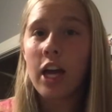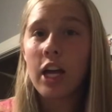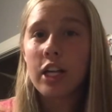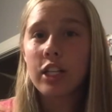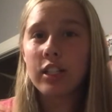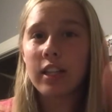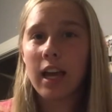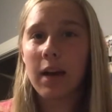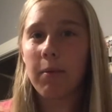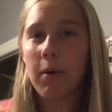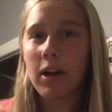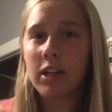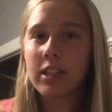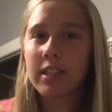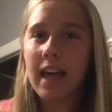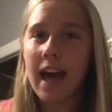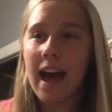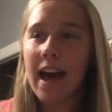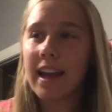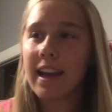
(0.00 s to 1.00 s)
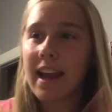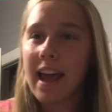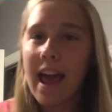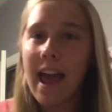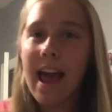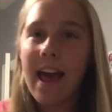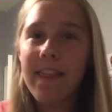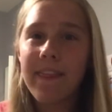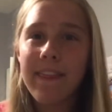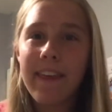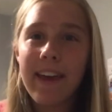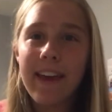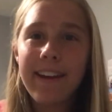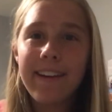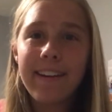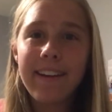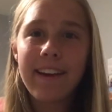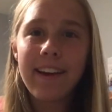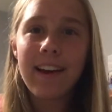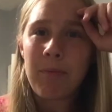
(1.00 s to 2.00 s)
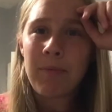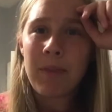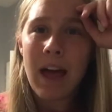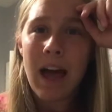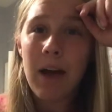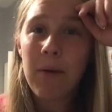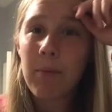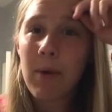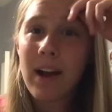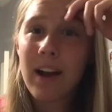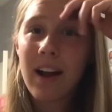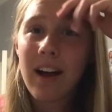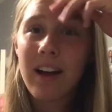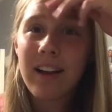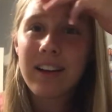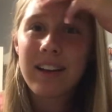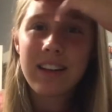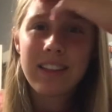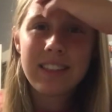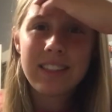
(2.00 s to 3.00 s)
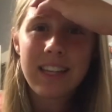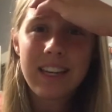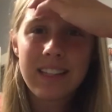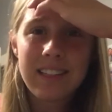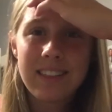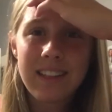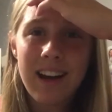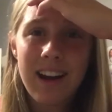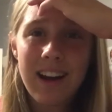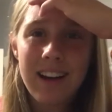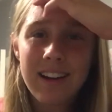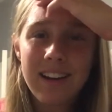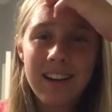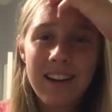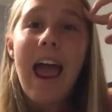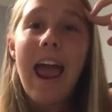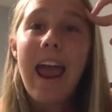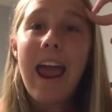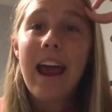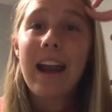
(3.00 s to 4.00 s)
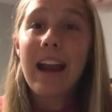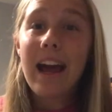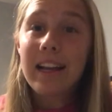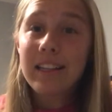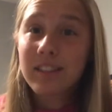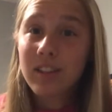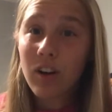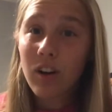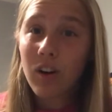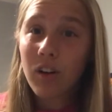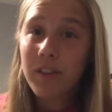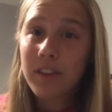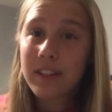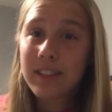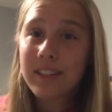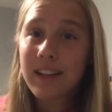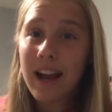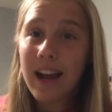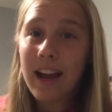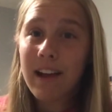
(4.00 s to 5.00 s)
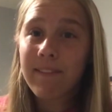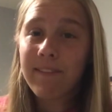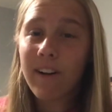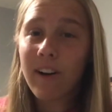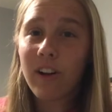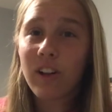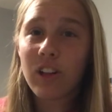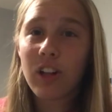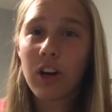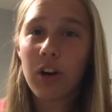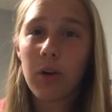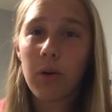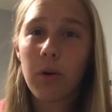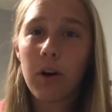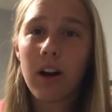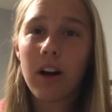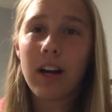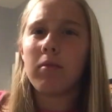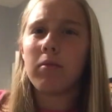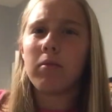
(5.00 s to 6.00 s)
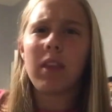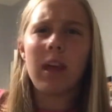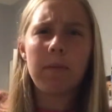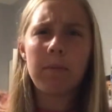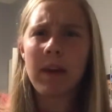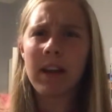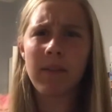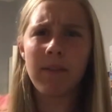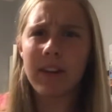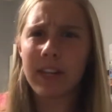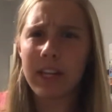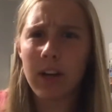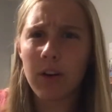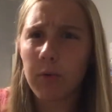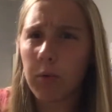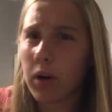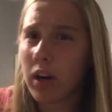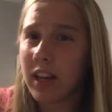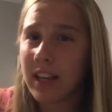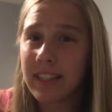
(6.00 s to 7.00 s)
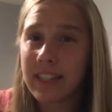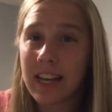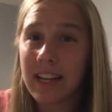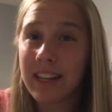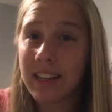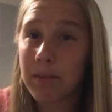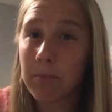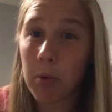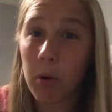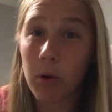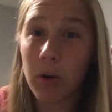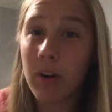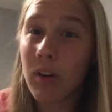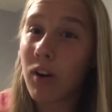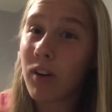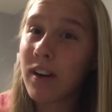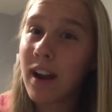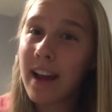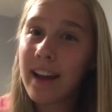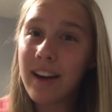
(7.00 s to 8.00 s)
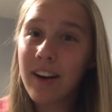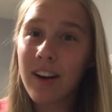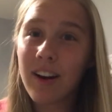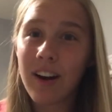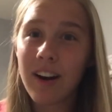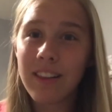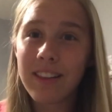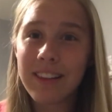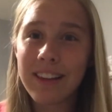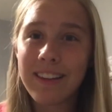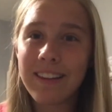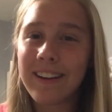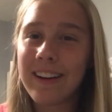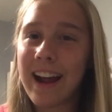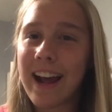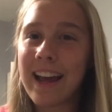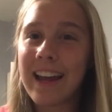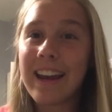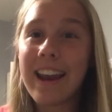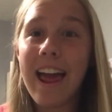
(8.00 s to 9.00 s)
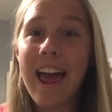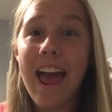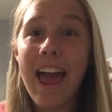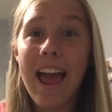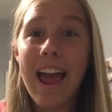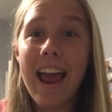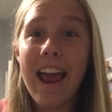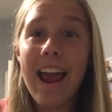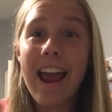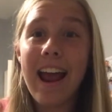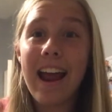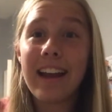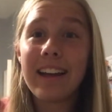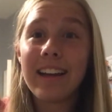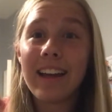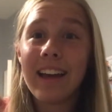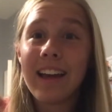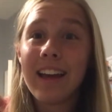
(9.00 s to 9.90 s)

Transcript: So yeah, I watched that, and then I went on TikTok and I saw this guy I follow like made a video where he said he pulled an all-nighter the other night and